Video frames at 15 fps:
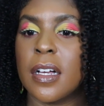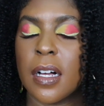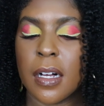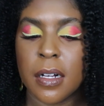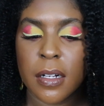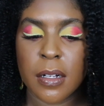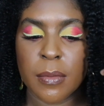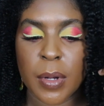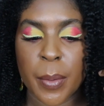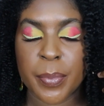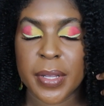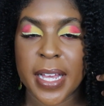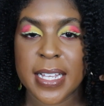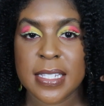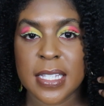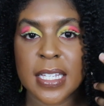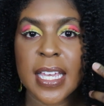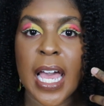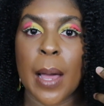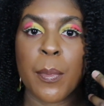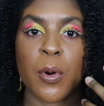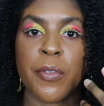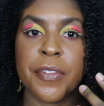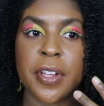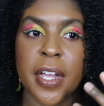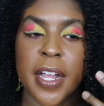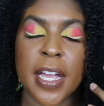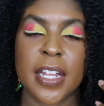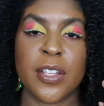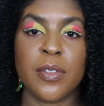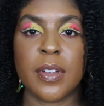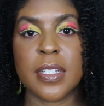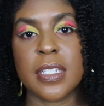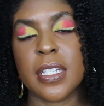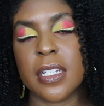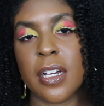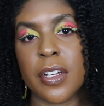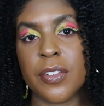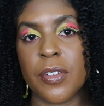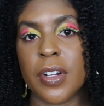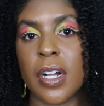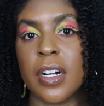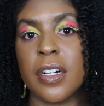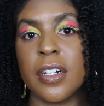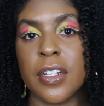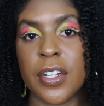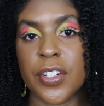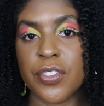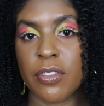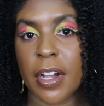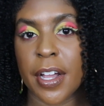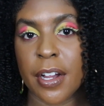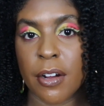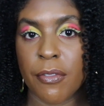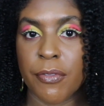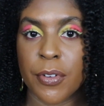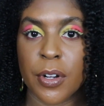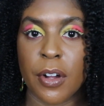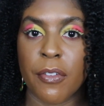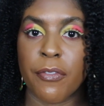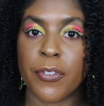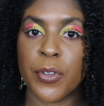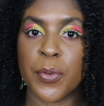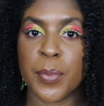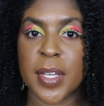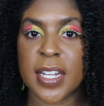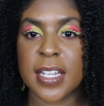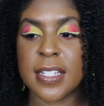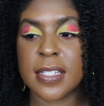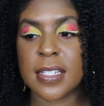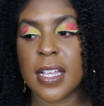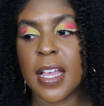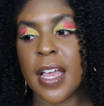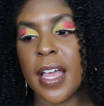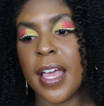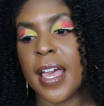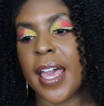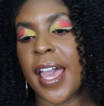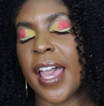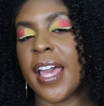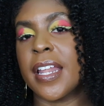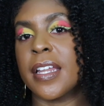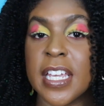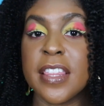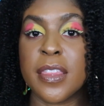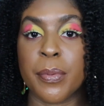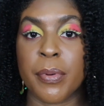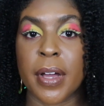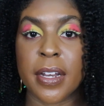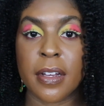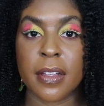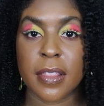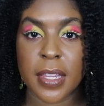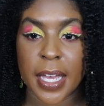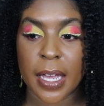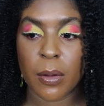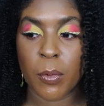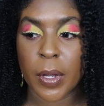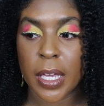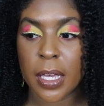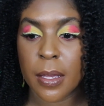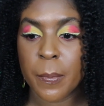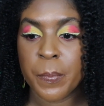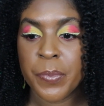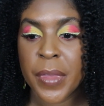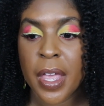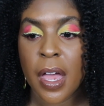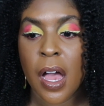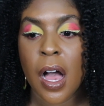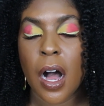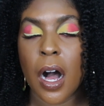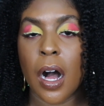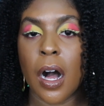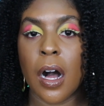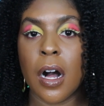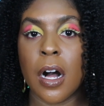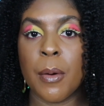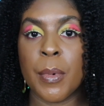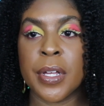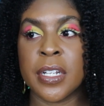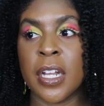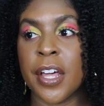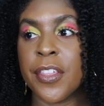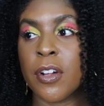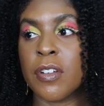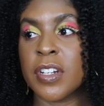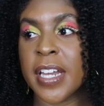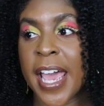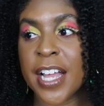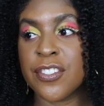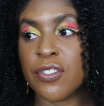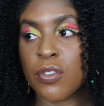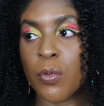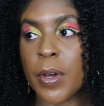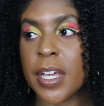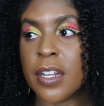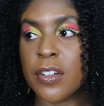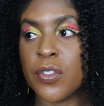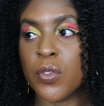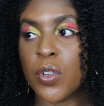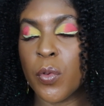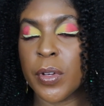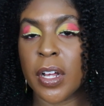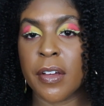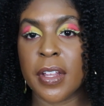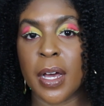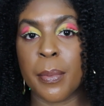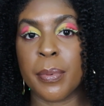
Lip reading: a plastic cap over your head. You can sit under a hooded dryer for a few minutes and heat the product that way. Another natural way to do it without